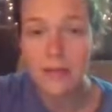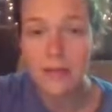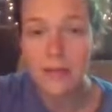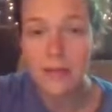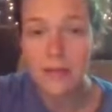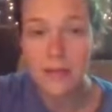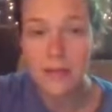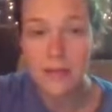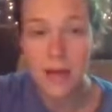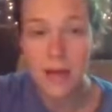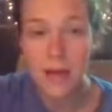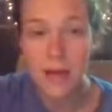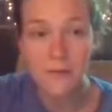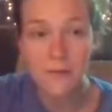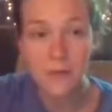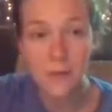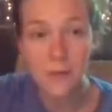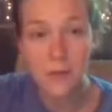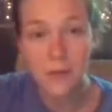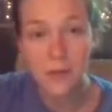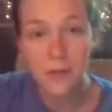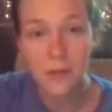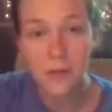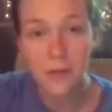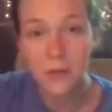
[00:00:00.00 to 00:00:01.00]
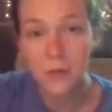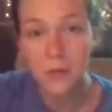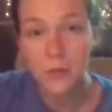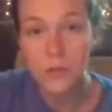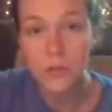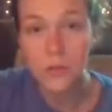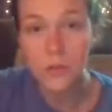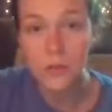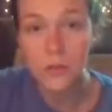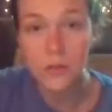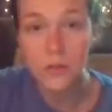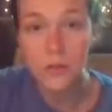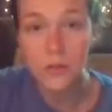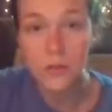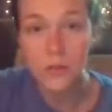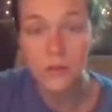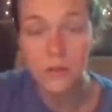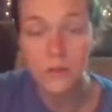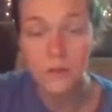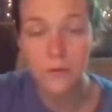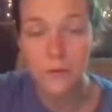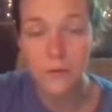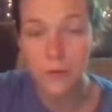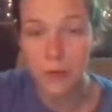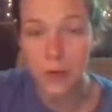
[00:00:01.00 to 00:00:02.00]
Doesn't have to be a huge meal,
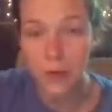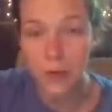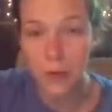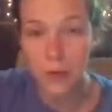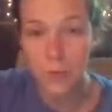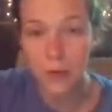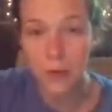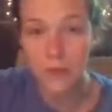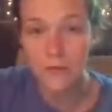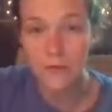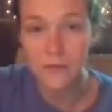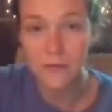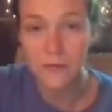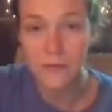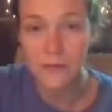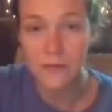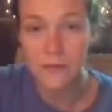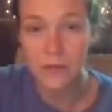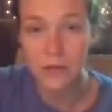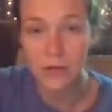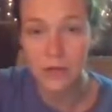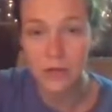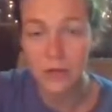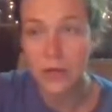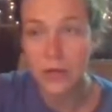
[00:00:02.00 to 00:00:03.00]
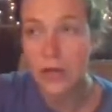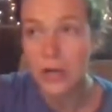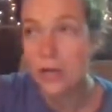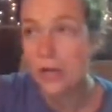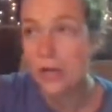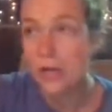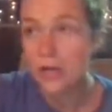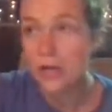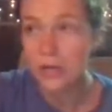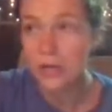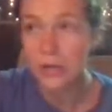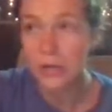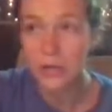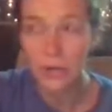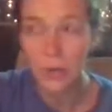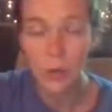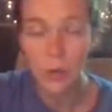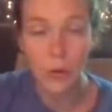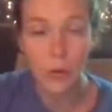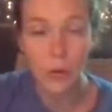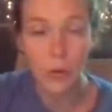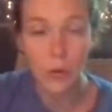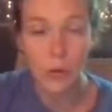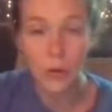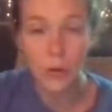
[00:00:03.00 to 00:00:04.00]
so if you're not a breakfast eater, eat a
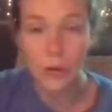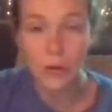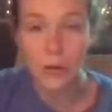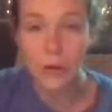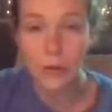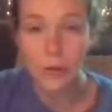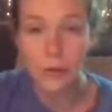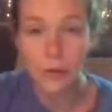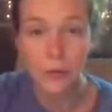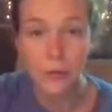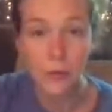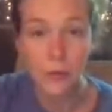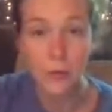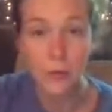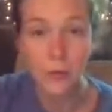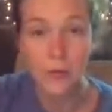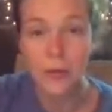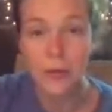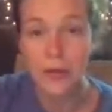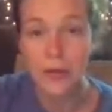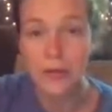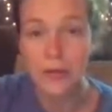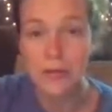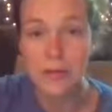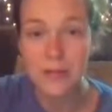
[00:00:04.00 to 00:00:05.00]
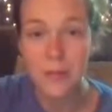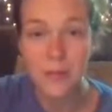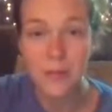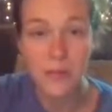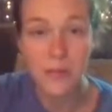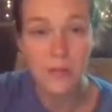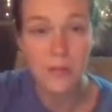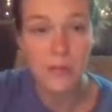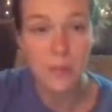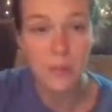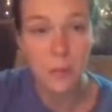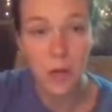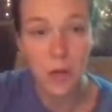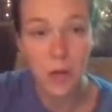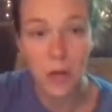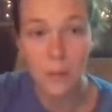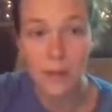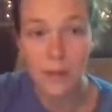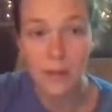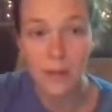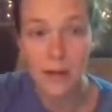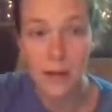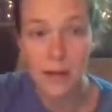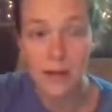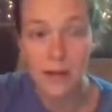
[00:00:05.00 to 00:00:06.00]
yogurt, eat a granola, something small,
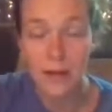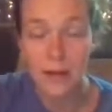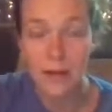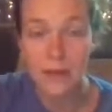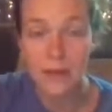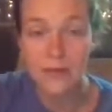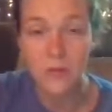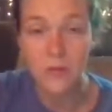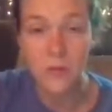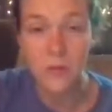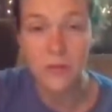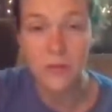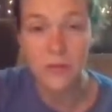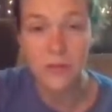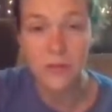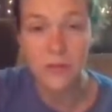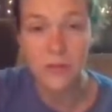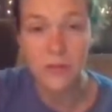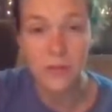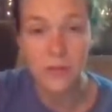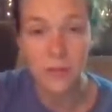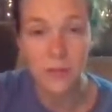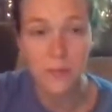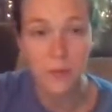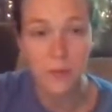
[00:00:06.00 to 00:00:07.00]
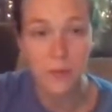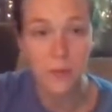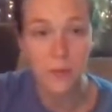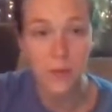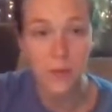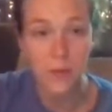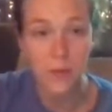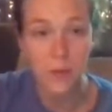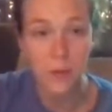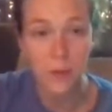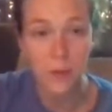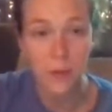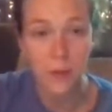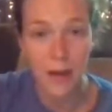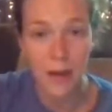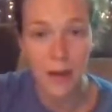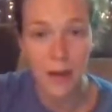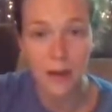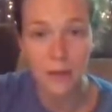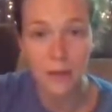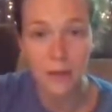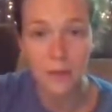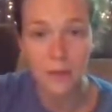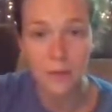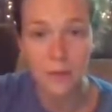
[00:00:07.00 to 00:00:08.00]
banana, as long as there's something in your
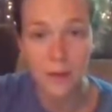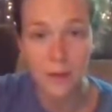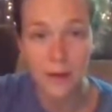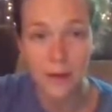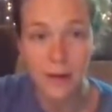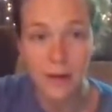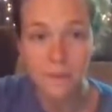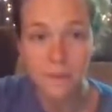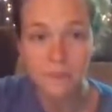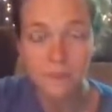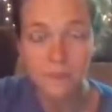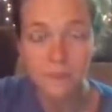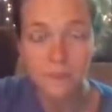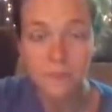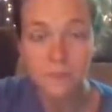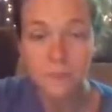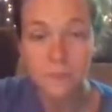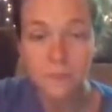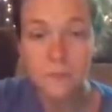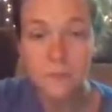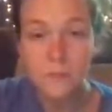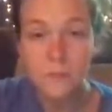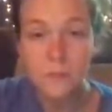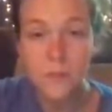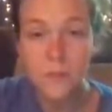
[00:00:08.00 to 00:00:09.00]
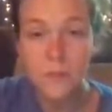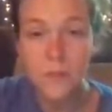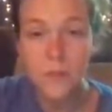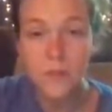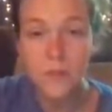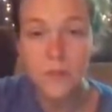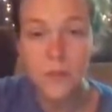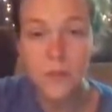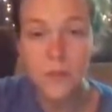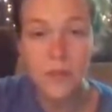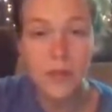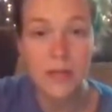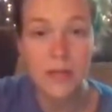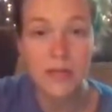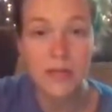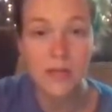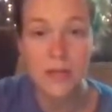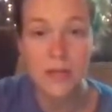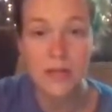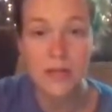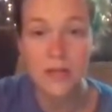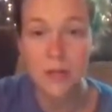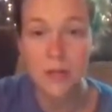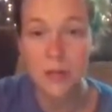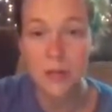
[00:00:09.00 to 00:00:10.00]
body, right? So then I
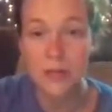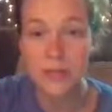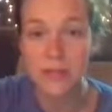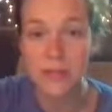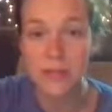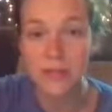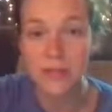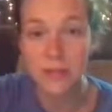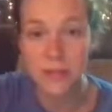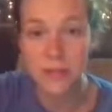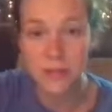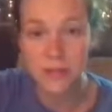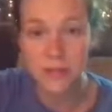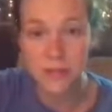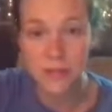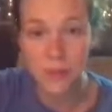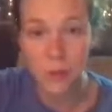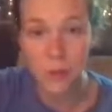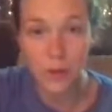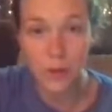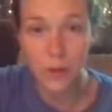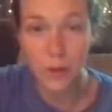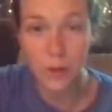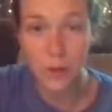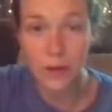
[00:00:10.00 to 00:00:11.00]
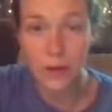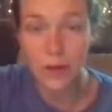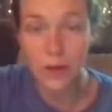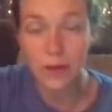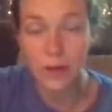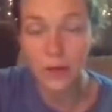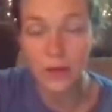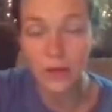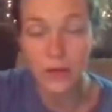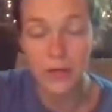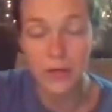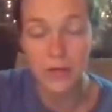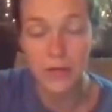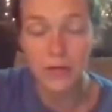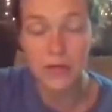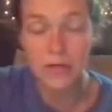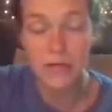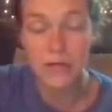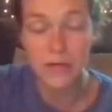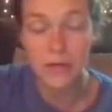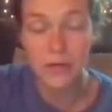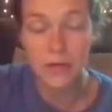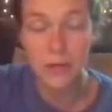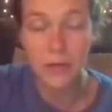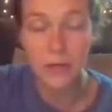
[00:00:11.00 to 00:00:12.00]
say, as long as everything's going well, you're going to
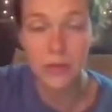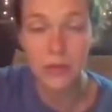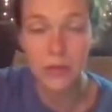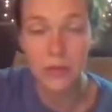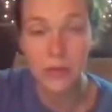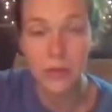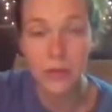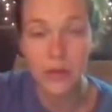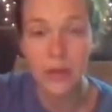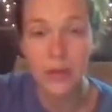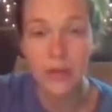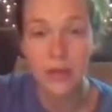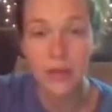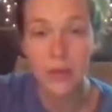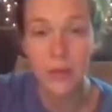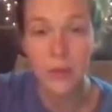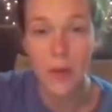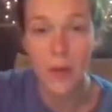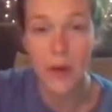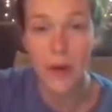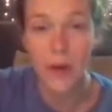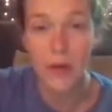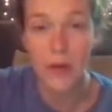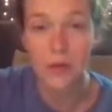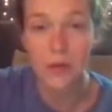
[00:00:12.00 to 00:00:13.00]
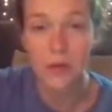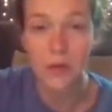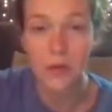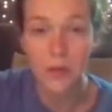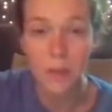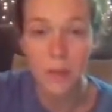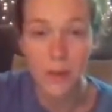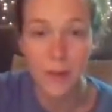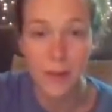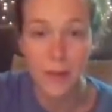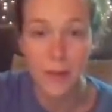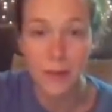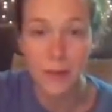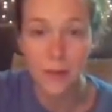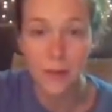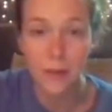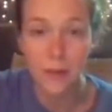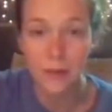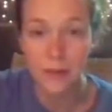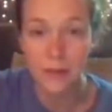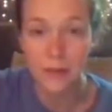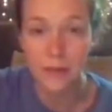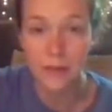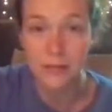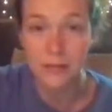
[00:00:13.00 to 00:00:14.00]
see on the chart that you add in your bio
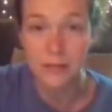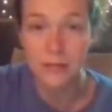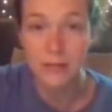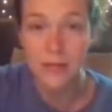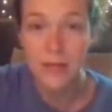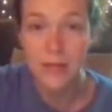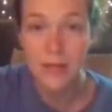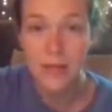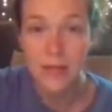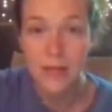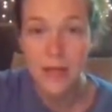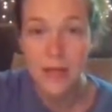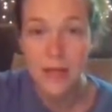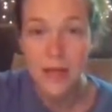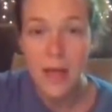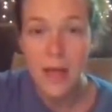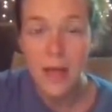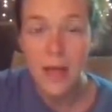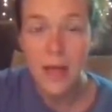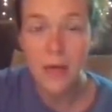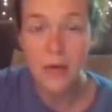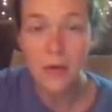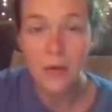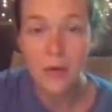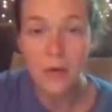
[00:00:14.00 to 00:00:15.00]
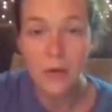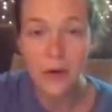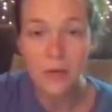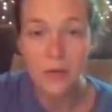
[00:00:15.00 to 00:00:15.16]
cleanse. and you